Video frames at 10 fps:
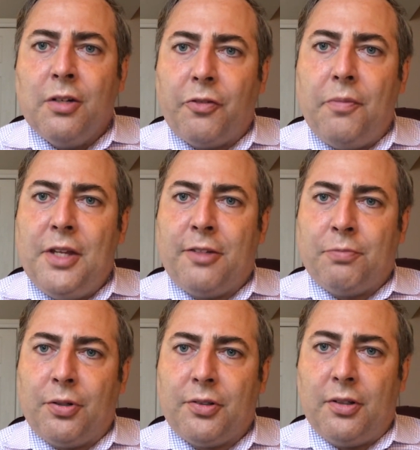from this
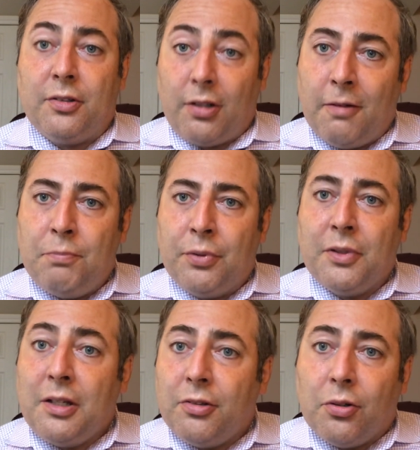person's
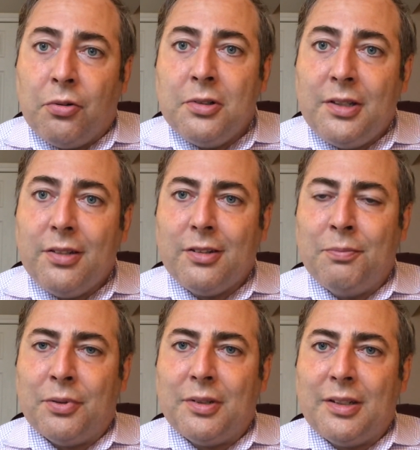abilities or
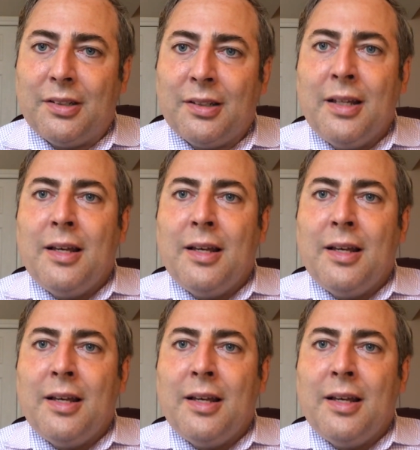disabilities?